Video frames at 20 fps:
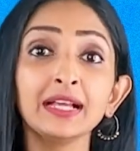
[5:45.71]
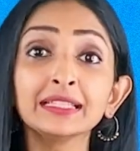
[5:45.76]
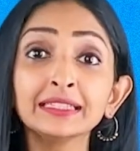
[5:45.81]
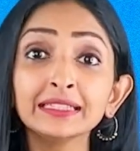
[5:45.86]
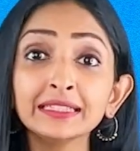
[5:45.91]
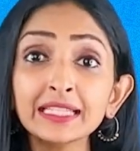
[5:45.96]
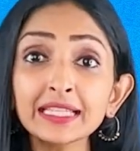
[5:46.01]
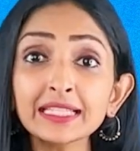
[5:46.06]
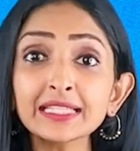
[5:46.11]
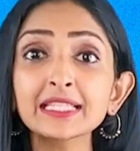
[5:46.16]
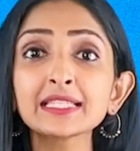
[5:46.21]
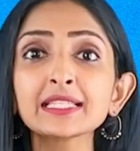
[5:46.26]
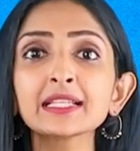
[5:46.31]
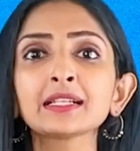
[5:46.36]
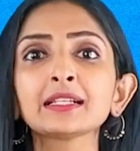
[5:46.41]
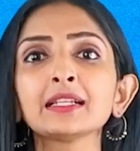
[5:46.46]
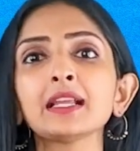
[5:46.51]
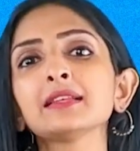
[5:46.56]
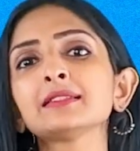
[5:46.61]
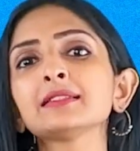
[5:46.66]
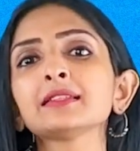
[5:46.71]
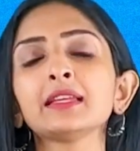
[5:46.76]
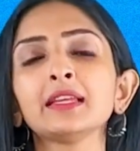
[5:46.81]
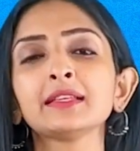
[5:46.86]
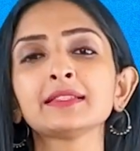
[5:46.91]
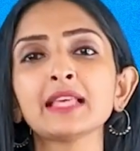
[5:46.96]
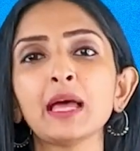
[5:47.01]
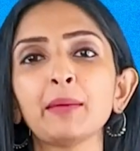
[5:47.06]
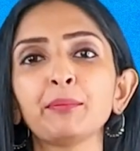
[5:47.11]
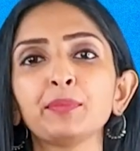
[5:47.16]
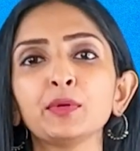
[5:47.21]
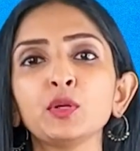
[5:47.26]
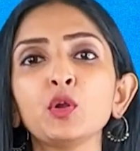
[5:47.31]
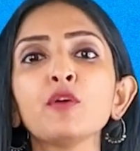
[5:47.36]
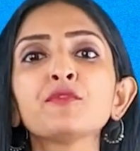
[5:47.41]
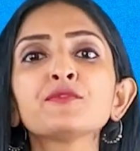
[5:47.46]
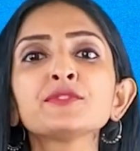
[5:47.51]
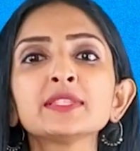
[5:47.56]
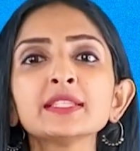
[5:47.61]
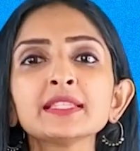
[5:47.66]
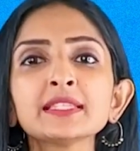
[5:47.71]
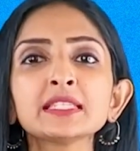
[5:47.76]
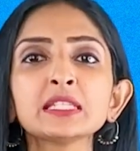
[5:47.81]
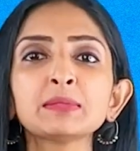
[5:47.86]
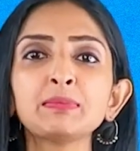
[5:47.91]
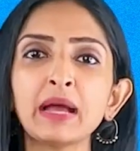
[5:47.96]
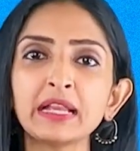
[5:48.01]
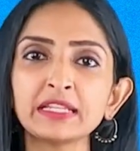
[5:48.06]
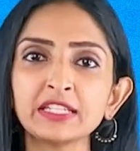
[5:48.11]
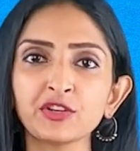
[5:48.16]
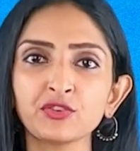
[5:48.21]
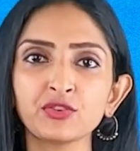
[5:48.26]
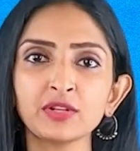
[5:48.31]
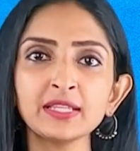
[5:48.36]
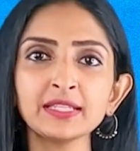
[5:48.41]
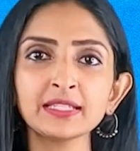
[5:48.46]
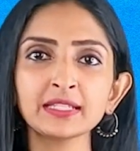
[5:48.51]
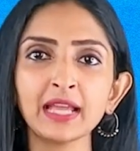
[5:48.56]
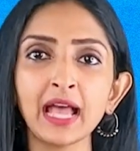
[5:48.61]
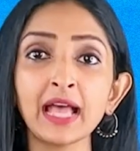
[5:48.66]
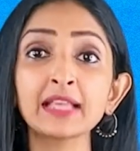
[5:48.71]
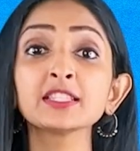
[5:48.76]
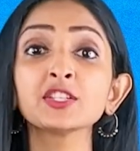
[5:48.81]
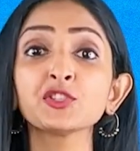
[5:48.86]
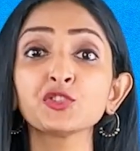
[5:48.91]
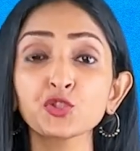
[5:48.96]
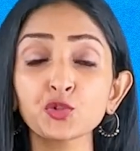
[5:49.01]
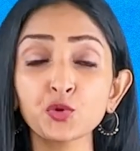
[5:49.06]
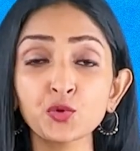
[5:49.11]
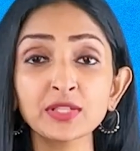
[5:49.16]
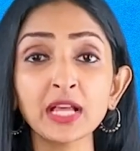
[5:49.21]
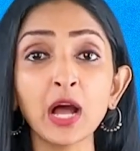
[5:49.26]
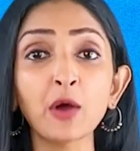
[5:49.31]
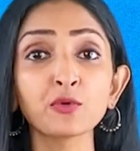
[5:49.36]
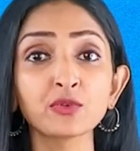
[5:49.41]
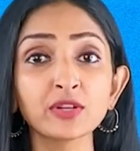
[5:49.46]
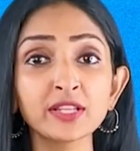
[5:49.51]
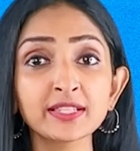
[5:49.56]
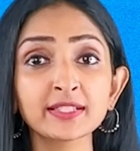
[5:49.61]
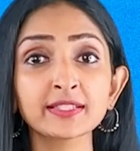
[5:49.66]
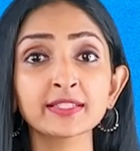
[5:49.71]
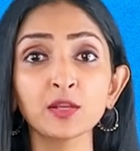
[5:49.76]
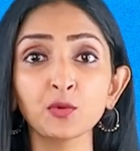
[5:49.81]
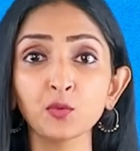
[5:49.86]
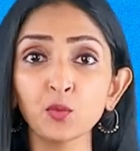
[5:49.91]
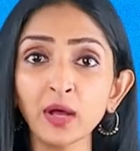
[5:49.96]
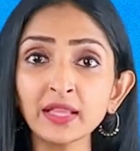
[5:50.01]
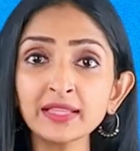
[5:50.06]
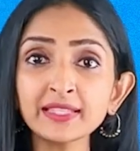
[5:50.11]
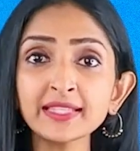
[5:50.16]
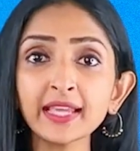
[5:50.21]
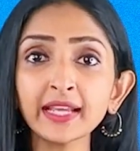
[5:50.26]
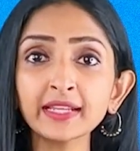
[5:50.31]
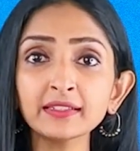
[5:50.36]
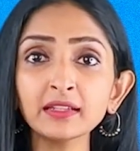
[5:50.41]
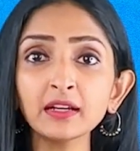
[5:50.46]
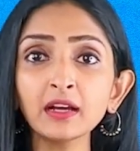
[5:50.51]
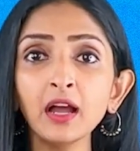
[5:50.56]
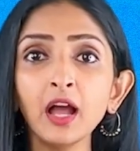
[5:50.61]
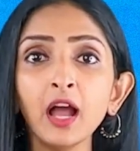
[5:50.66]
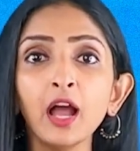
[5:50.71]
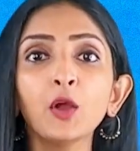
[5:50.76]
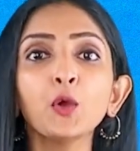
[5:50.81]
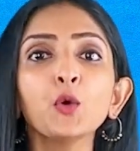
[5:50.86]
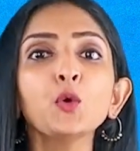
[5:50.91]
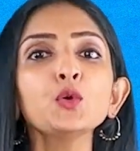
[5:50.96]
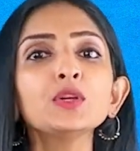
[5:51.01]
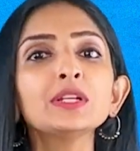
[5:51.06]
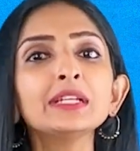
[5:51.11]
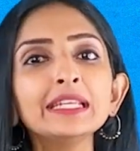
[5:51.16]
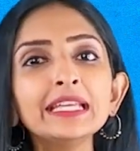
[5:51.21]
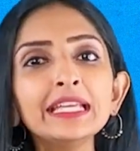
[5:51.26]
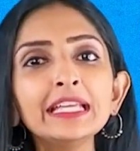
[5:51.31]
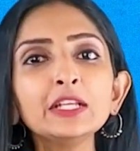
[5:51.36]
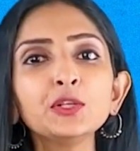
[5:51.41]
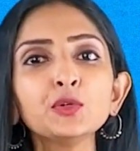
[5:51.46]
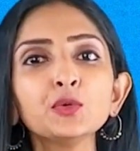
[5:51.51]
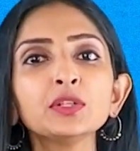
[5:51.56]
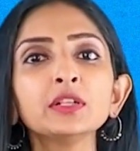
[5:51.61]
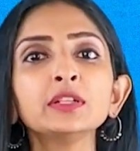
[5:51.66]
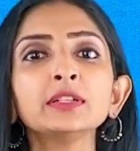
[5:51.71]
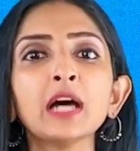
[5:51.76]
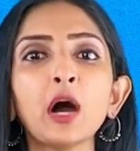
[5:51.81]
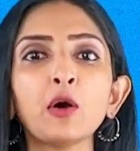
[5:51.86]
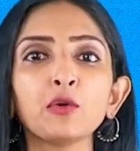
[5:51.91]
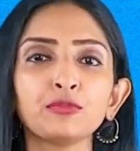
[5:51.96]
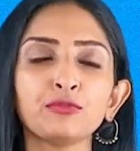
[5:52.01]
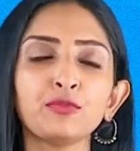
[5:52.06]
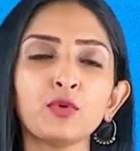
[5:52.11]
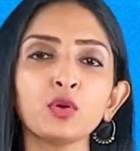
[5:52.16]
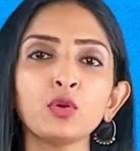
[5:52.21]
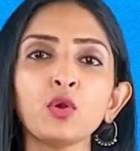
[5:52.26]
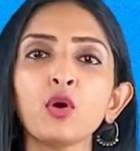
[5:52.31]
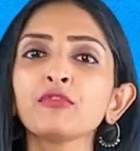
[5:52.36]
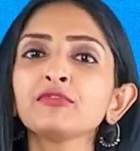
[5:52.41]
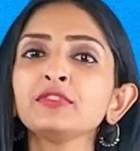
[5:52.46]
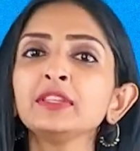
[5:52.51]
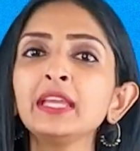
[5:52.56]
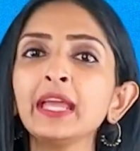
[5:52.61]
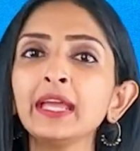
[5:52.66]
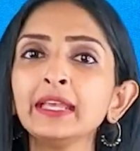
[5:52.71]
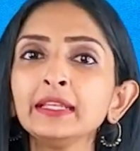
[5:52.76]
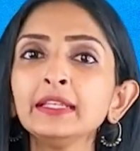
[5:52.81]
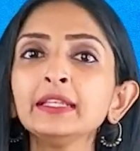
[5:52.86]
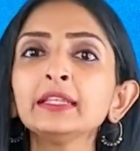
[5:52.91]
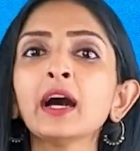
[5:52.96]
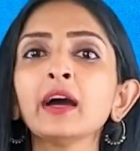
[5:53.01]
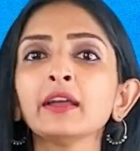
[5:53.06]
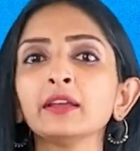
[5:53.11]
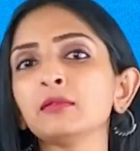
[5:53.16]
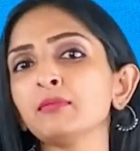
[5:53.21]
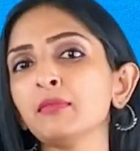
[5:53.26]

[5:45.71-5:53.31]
This is a classic example of systematic risk, as it shows how risks in one sector could lead to the downfall of the entire